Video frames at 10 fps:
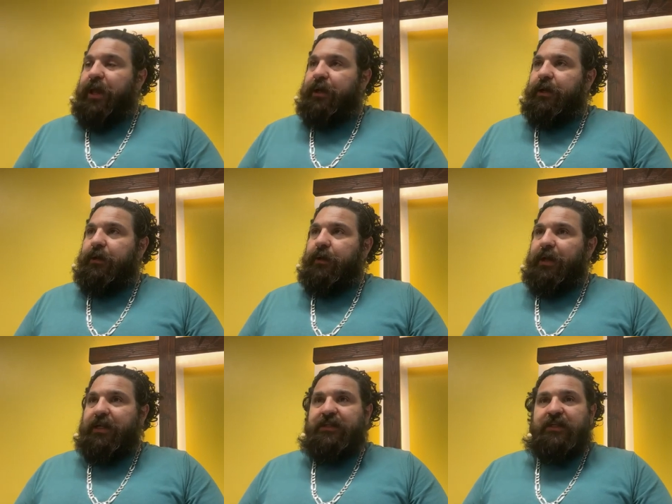And uh,
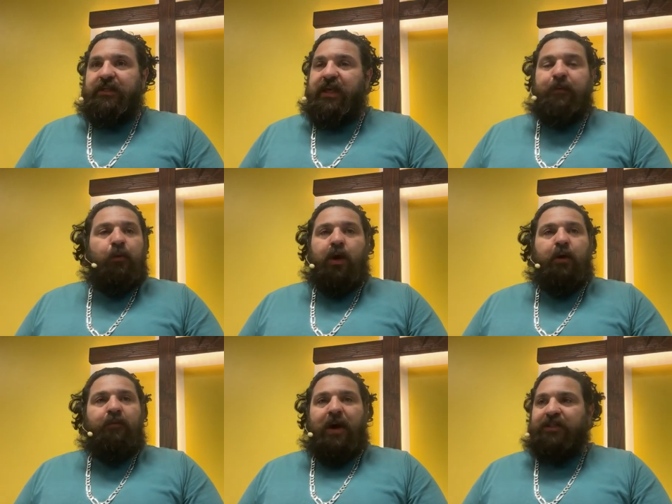I guess he, they'd been
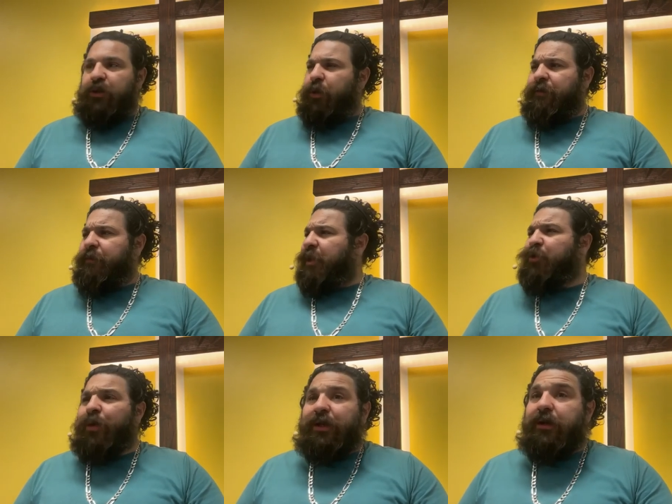working with Macedonia for
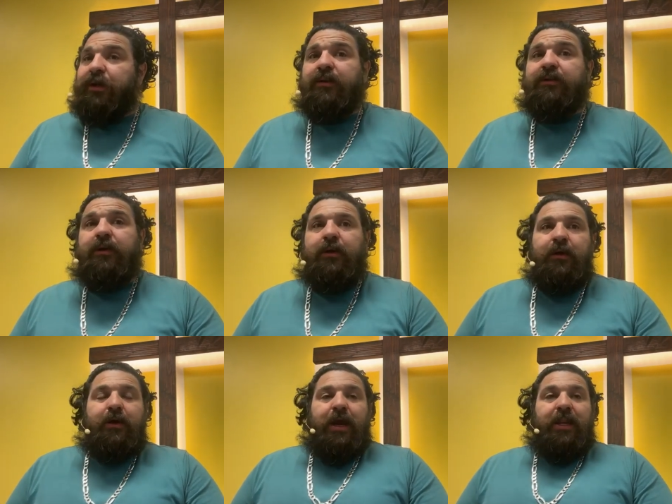like 20 years.
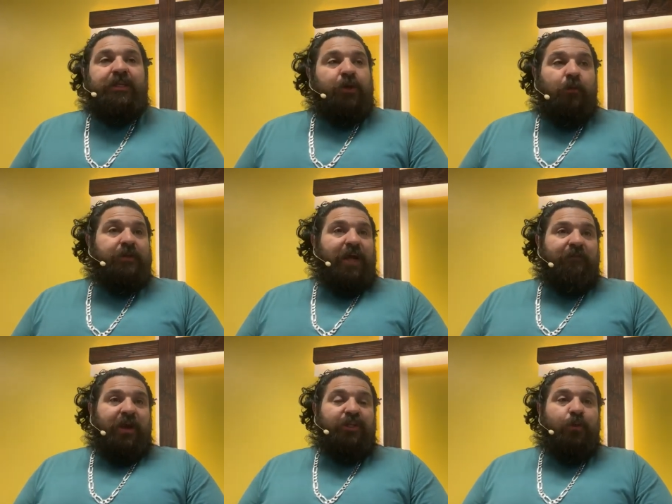And he's known this
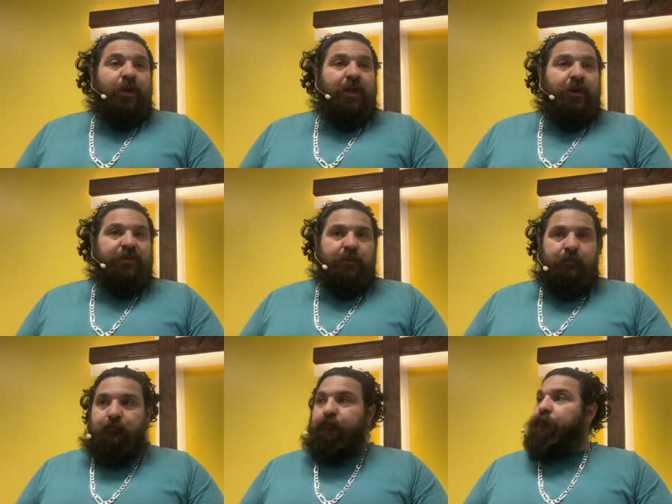guy for like 20 years.
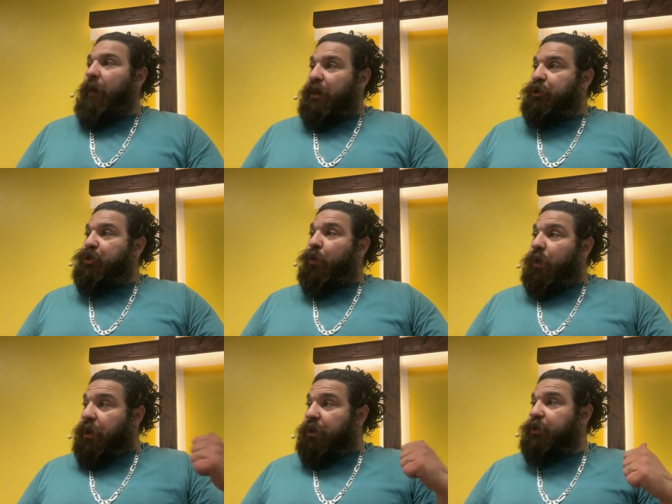And mind you,
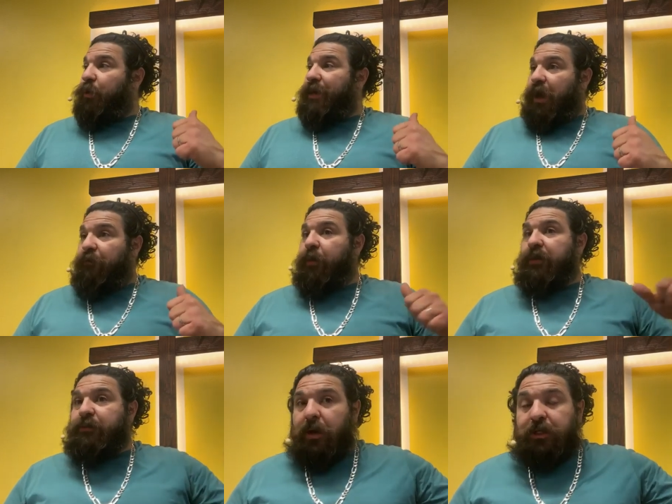20 years ago, Calvary
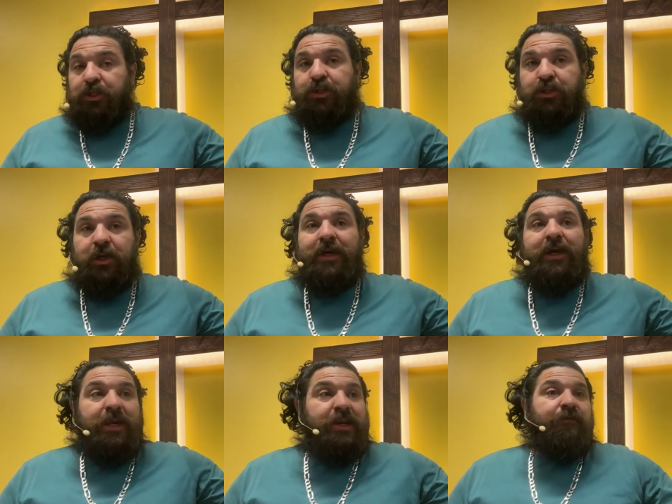was much
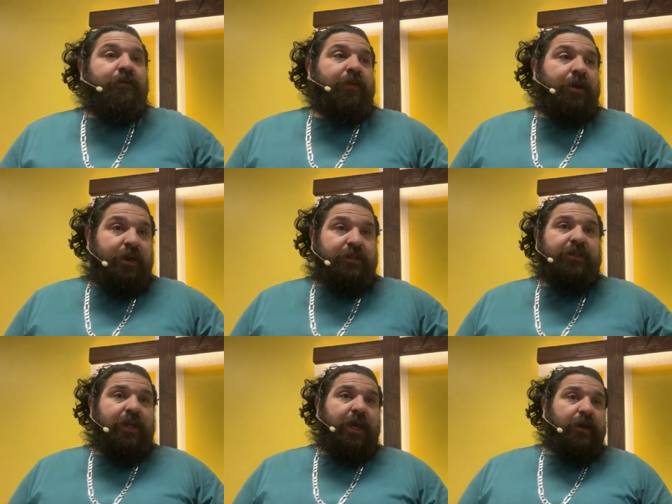different than it is
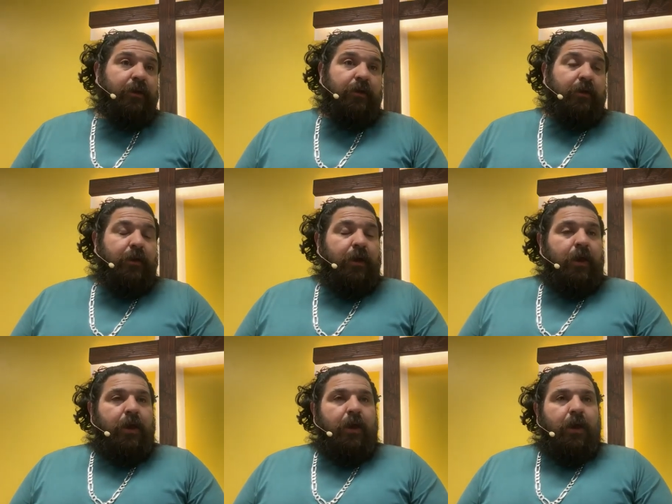today.
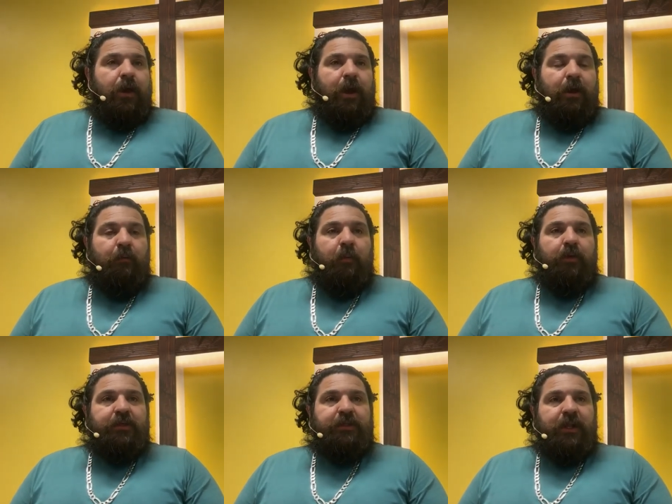And I
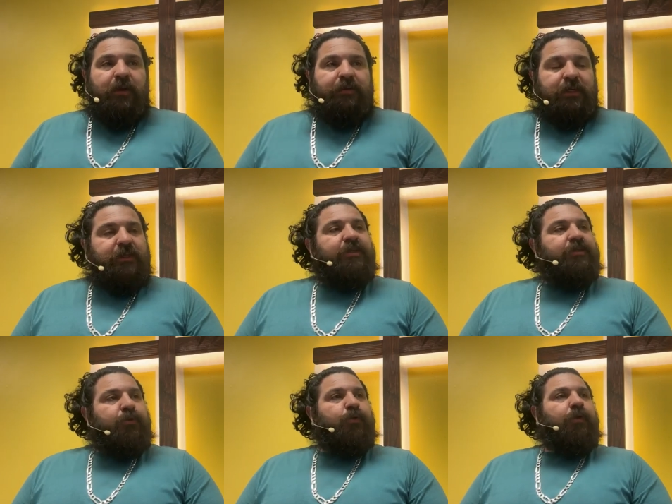remember sitting there, I was like, this
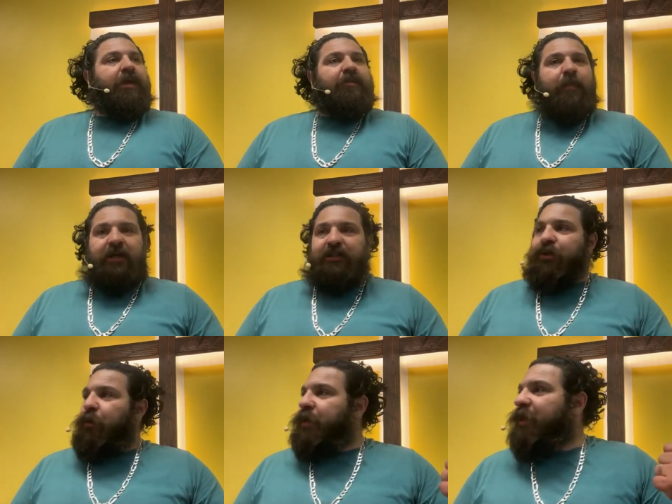is cool. Like the
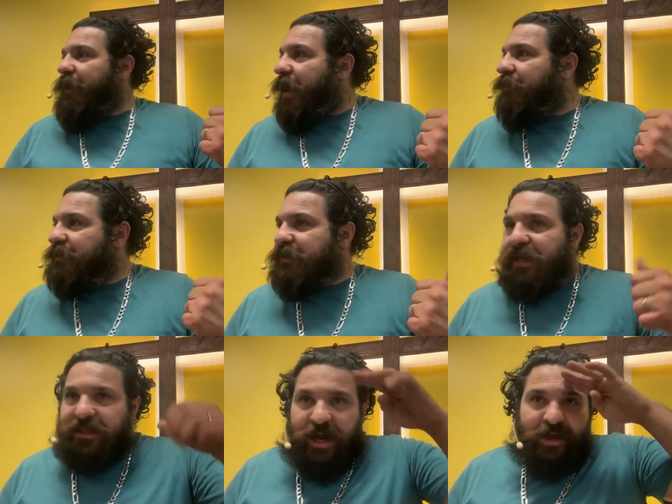Macedonian man, this is
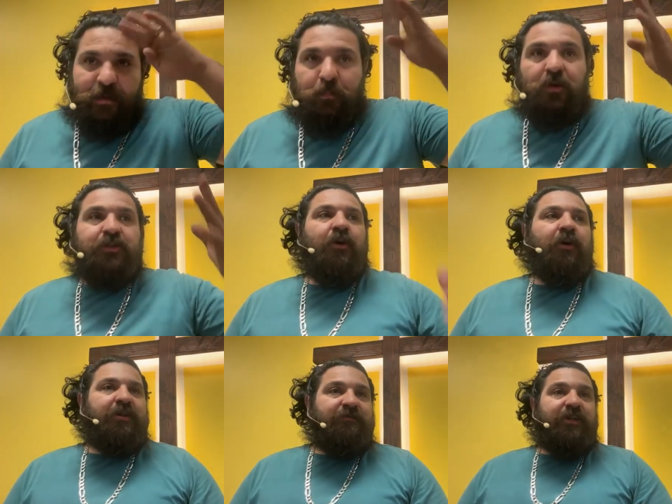like the guy that Paul
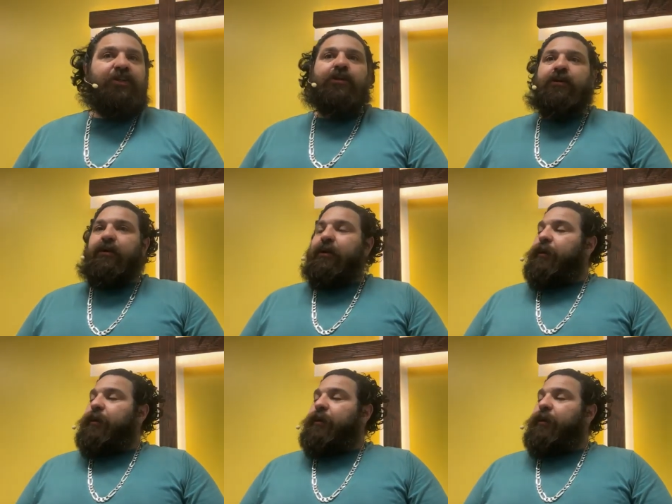saw in his vision.